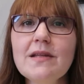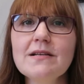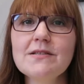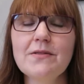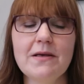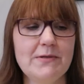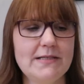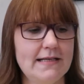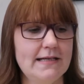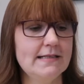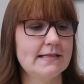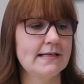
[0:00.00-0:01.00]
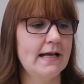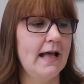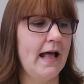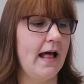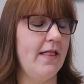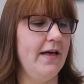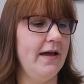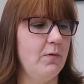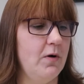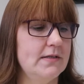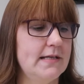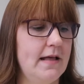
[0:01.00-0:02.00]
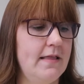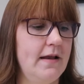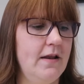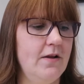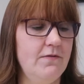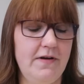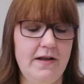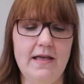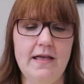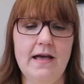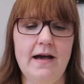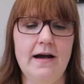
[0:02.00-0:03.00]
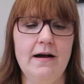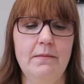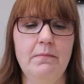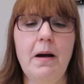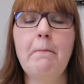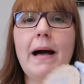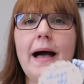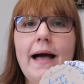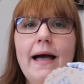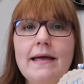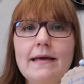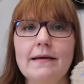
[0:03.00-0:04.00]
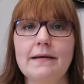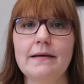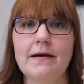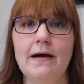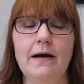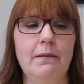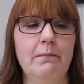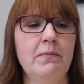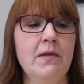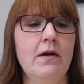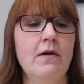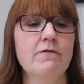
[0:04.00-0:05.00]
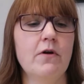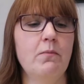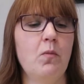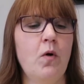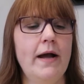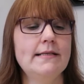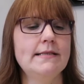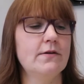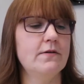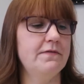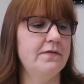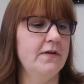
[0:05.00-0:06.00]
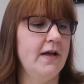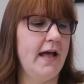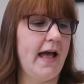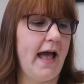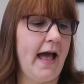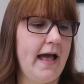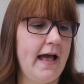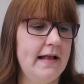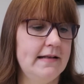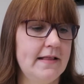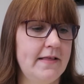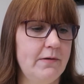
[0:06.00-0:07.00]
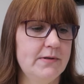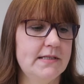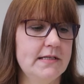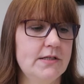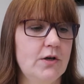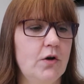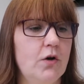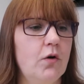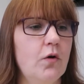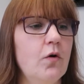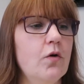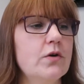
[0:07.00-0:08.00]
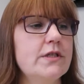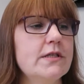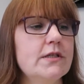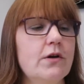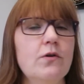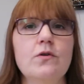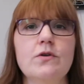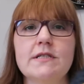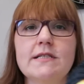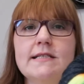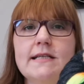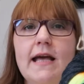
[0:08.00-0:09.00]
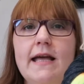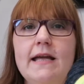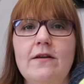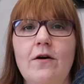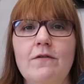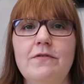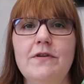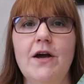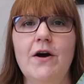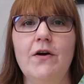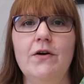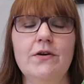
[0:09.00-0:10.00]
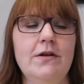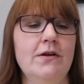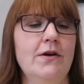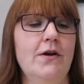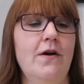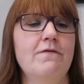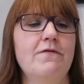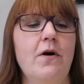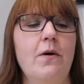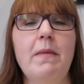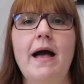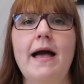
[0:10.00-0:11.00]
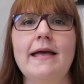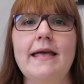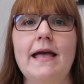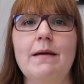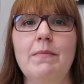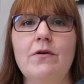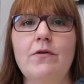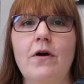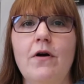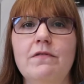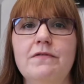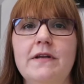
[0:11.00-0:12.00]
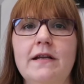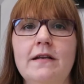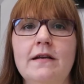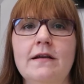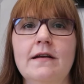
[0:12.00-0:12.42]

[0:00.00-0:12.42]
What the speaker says: so there was this. There was the lovely bag from White Stuff, and there was this gorgeous, gorgeous skein of yarn from Gamer Crafting.